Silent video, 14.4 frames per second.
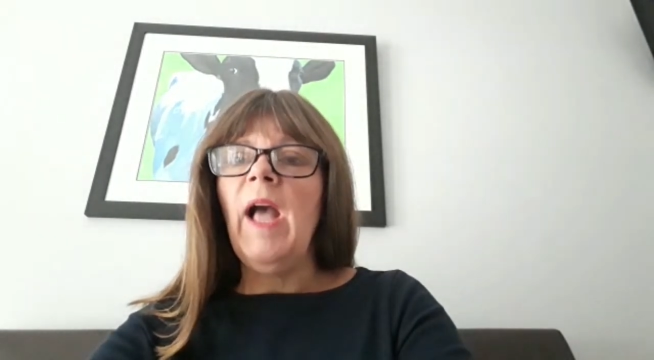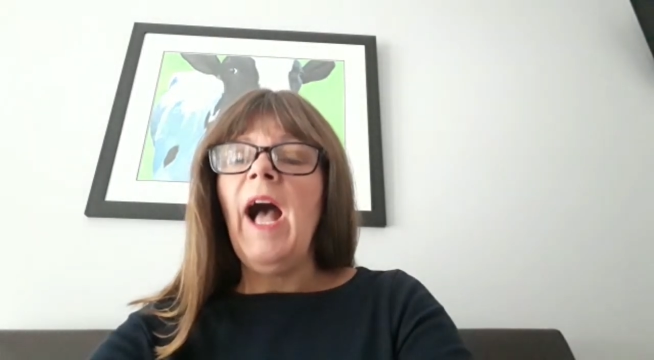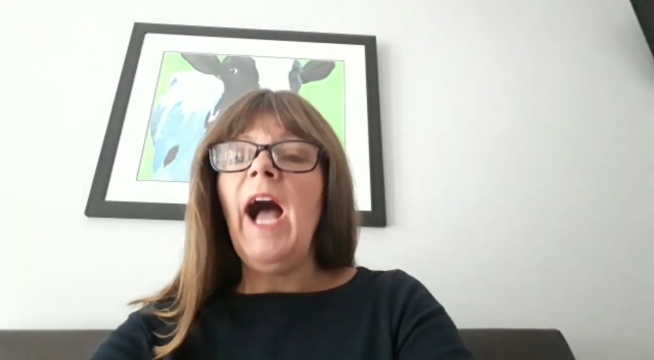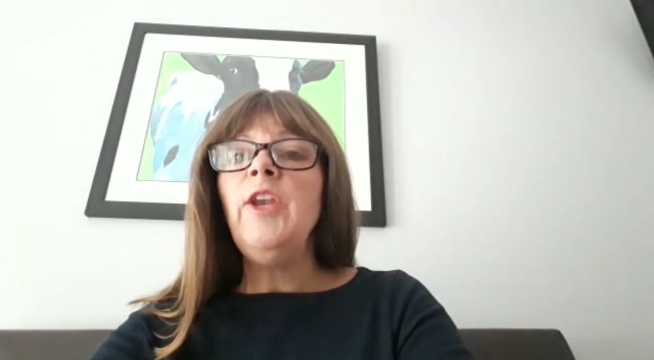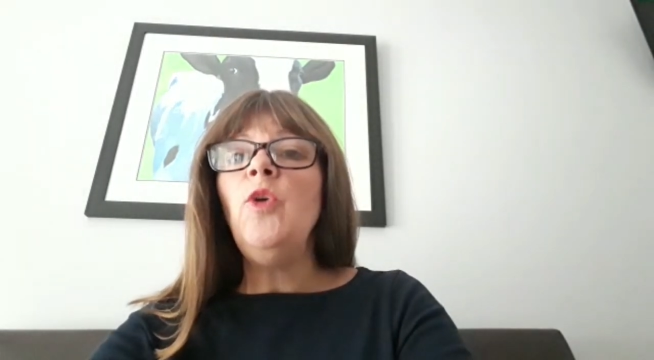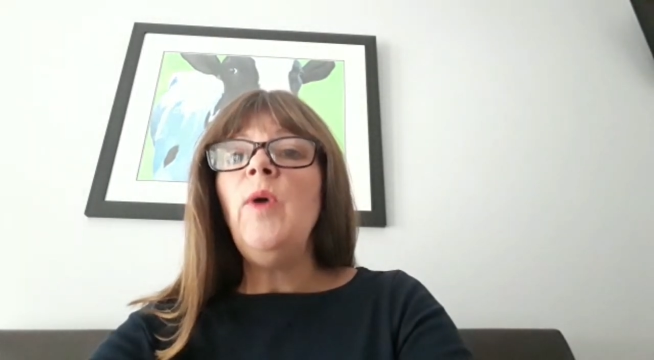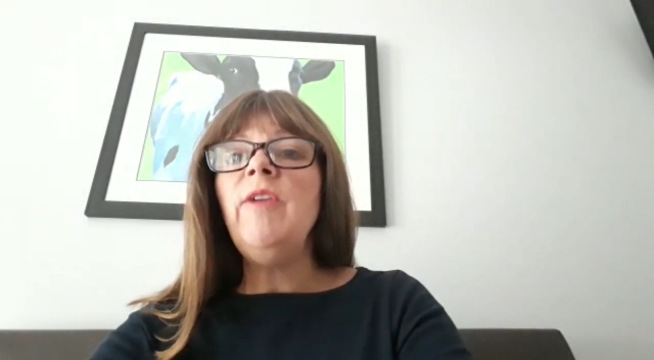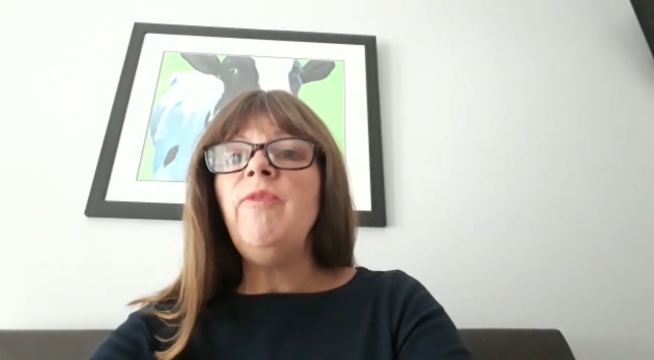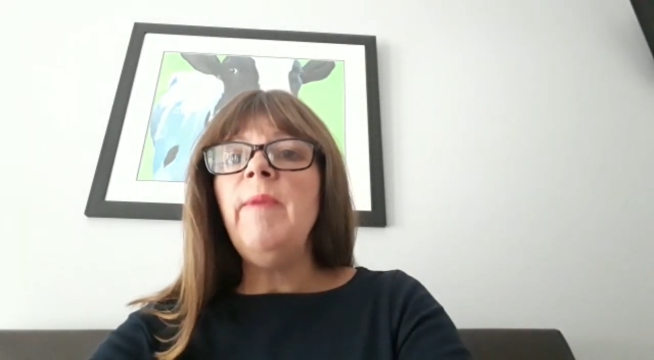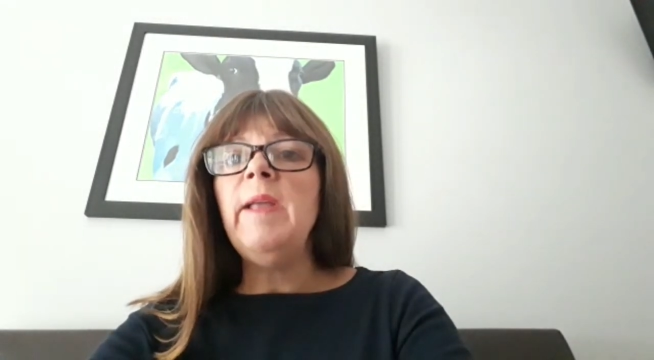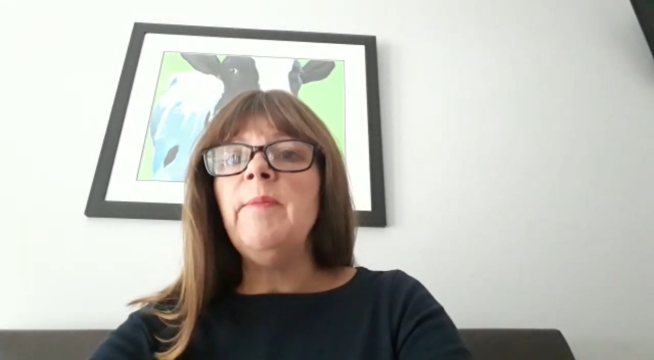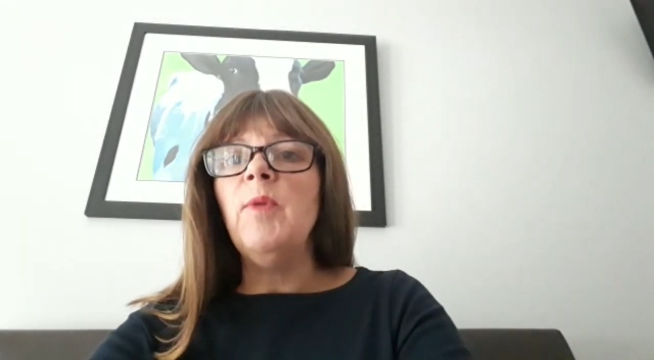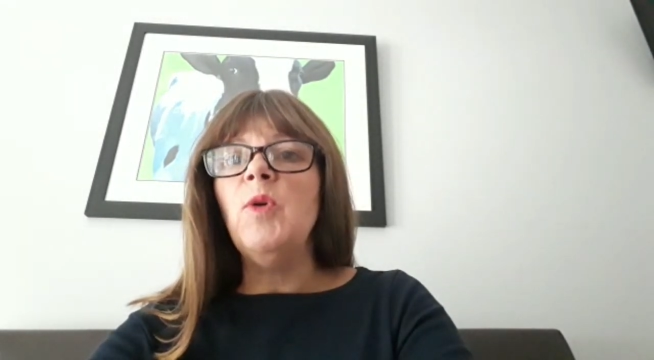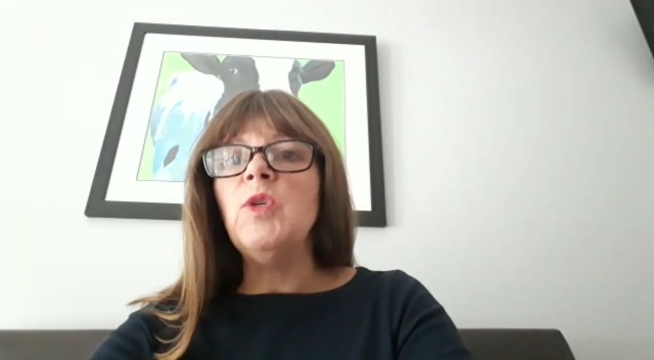I know I've
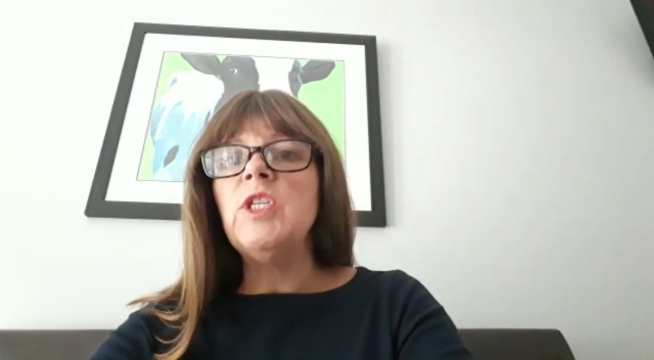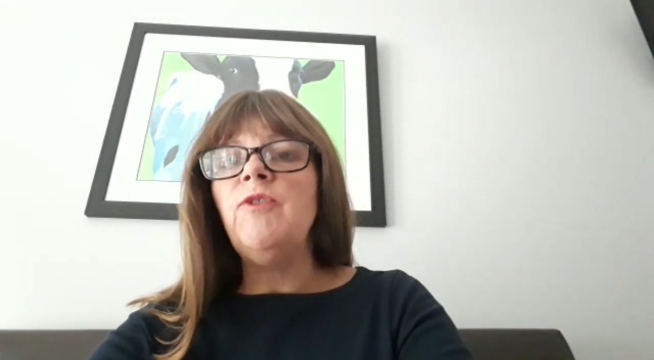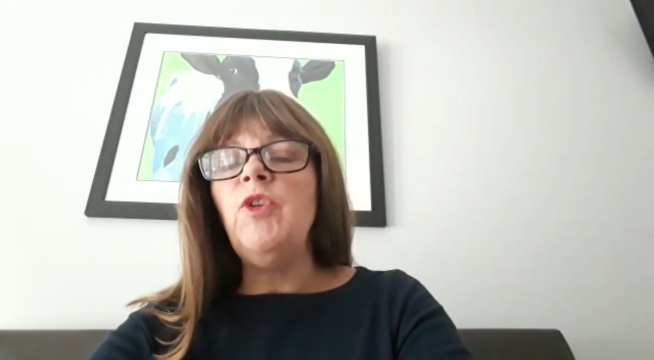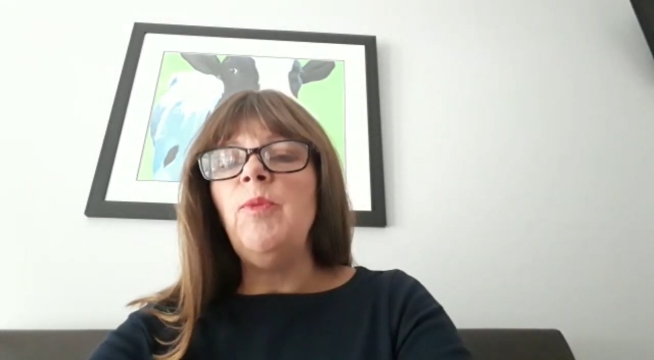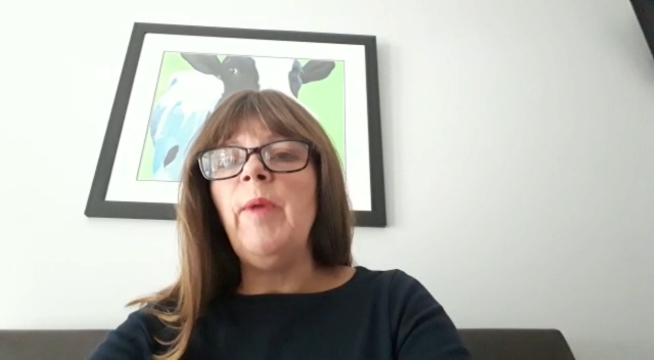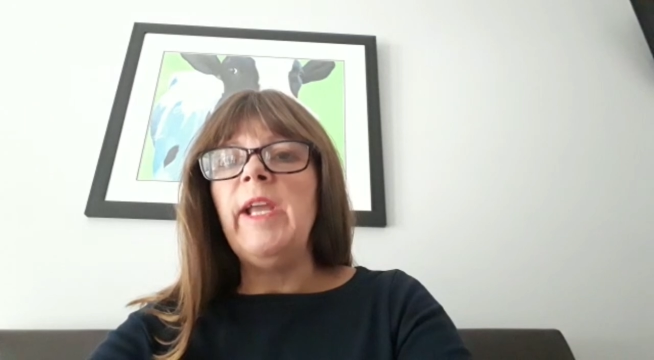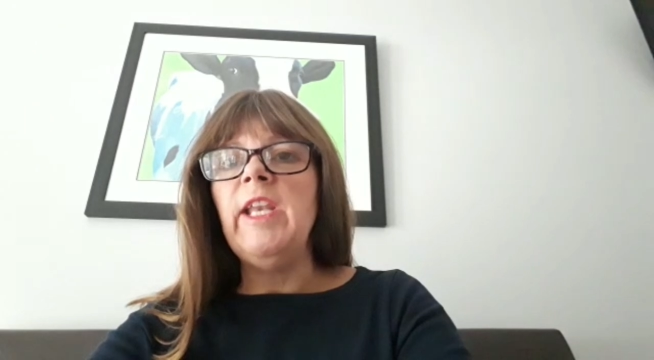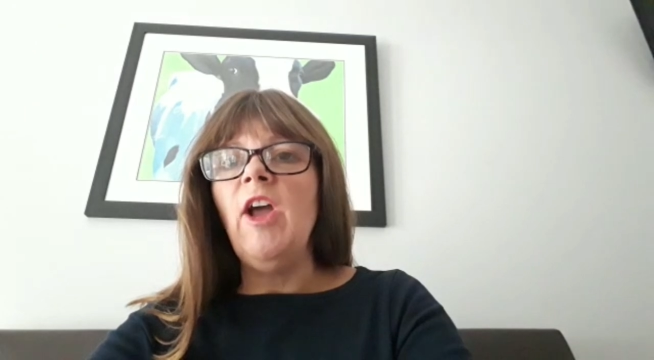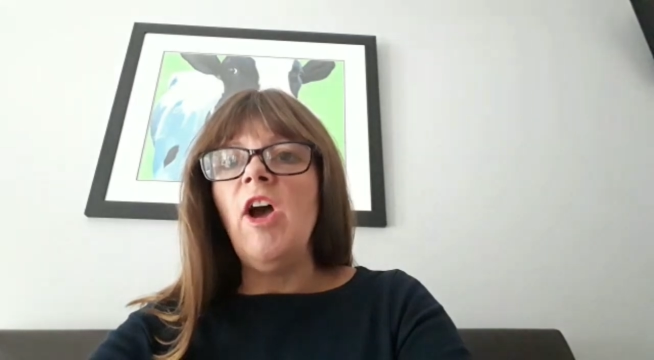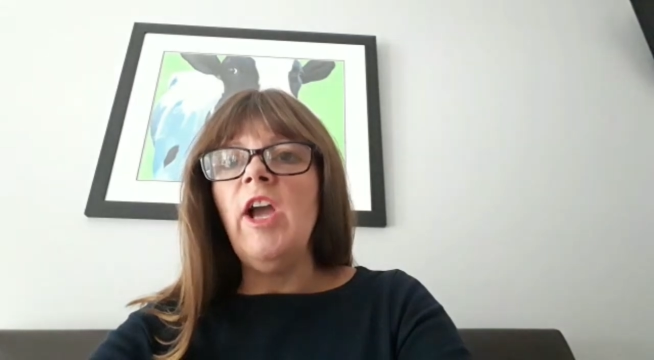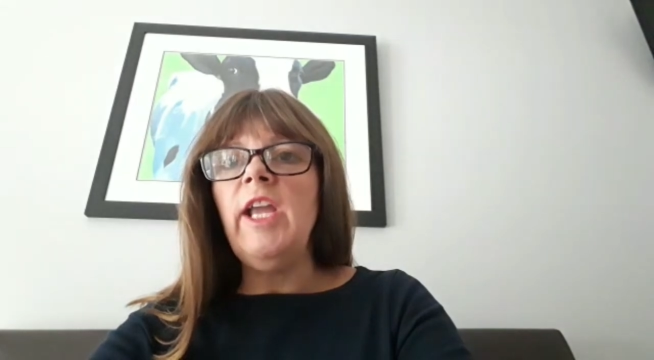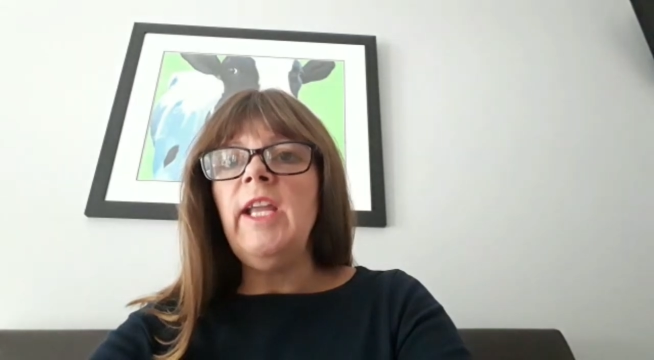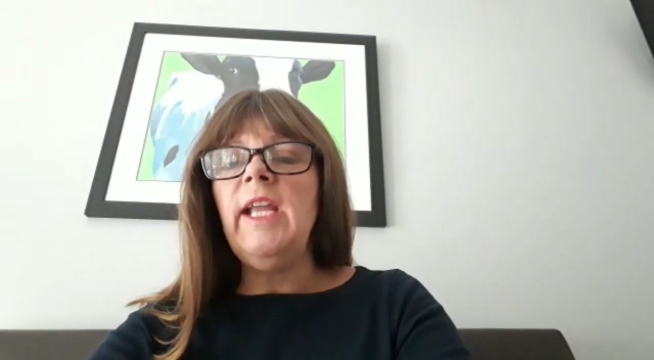met most of you by now,